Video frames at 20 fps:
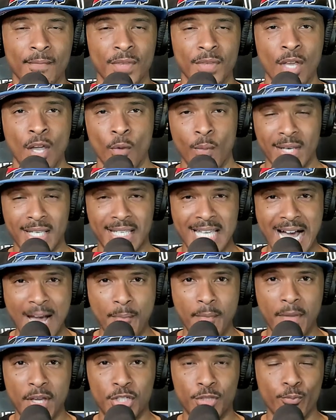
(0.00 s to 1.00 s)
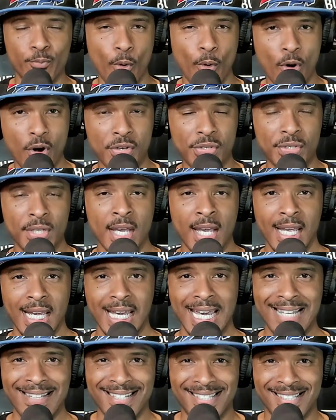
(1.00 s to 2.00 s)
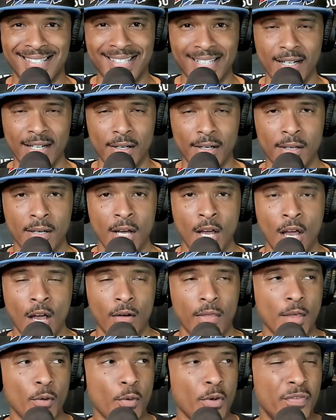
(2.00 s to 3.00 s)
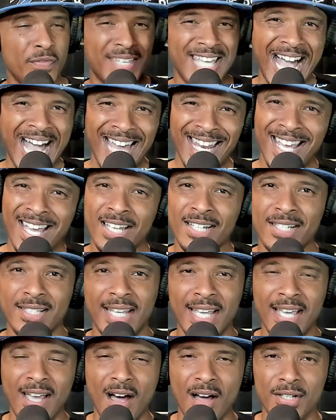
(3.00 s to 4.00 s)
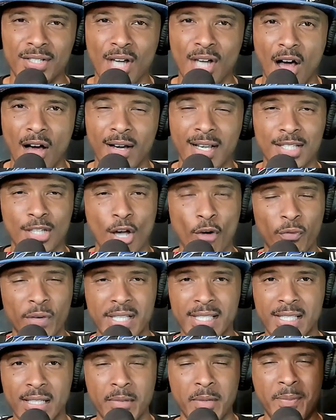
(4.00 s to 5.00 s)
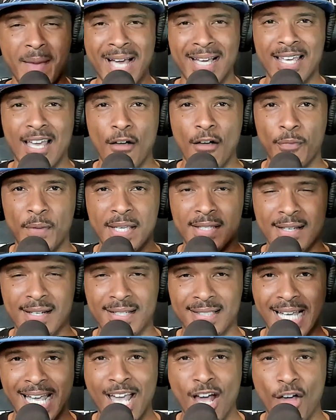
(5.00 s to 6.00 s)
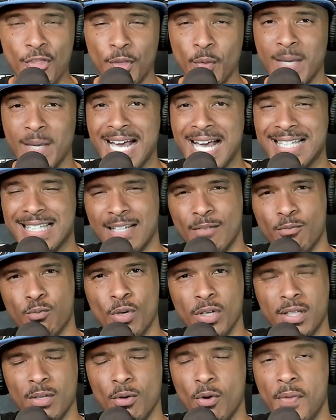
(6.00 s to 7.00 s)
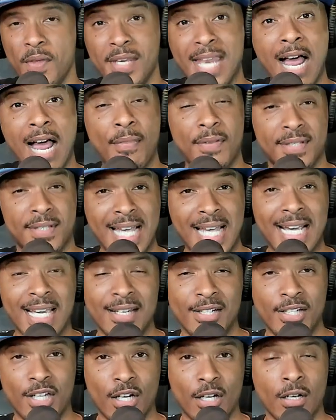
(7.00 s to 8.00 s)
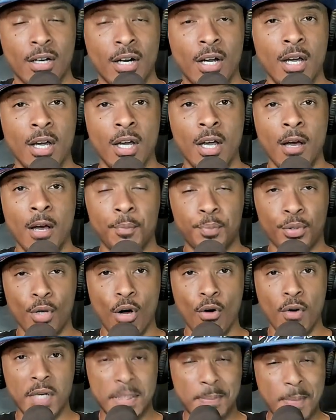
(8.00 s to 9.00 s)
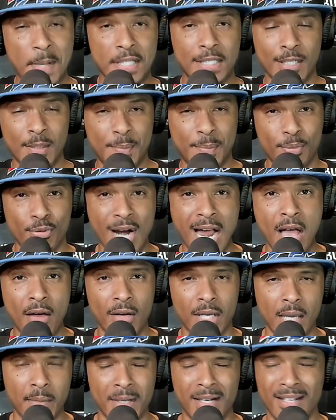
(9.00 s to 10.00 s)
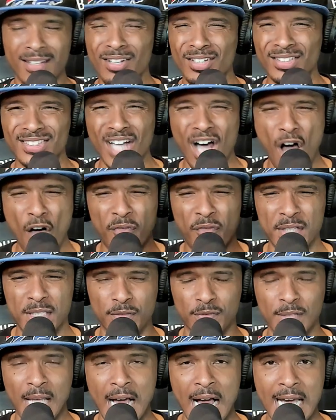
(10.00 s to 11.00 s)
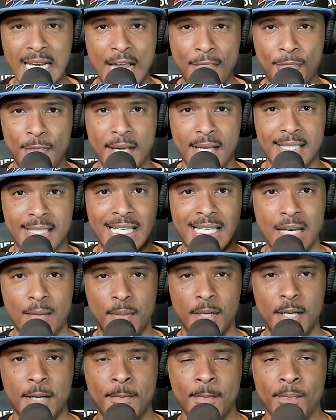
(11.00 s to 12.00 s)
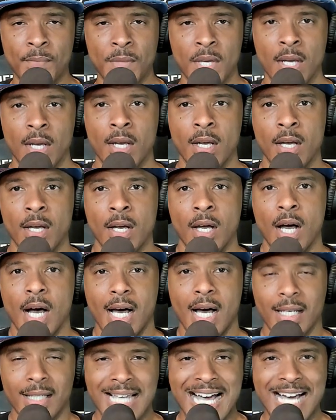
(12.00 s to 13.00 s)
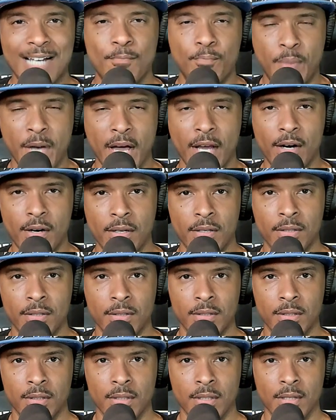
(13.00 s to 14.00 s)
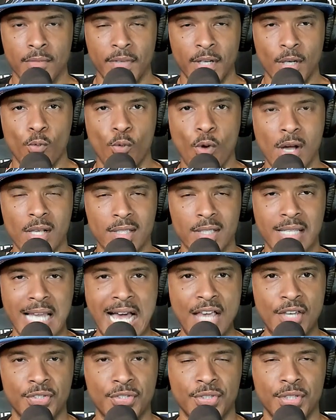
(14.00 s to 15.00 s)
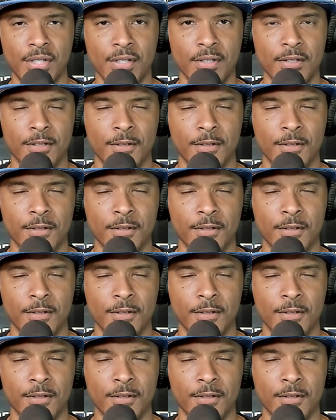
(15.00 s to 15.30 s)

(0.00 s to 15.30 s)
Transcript: We got Mitch Morse in the center, and then we've got Deion Dawkins. Hopefully he's going to be back healthy. He's going to stay healthy. We got the rookie, well, the second year pro, Spencer Brown. Come, look, the offensive line, I think, is going to be a lot better than it was last year.